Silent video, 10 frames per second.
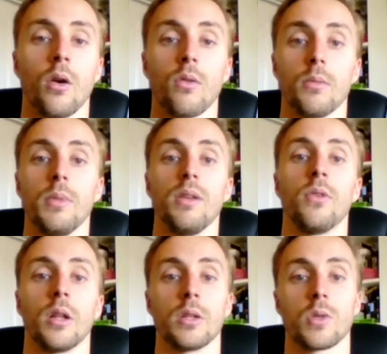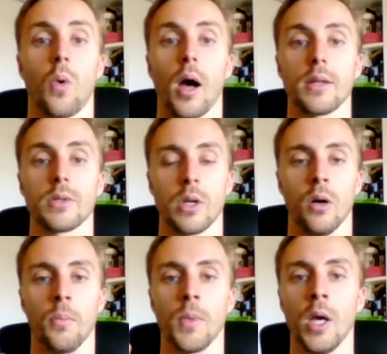over the midfoot in the squat.
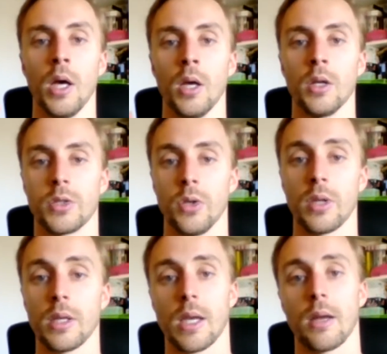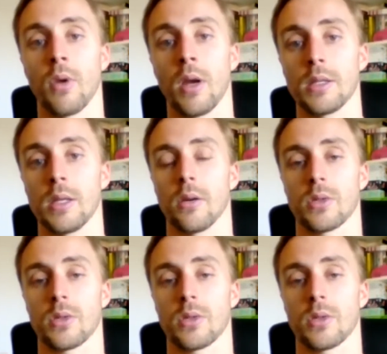So two things I'd raise here.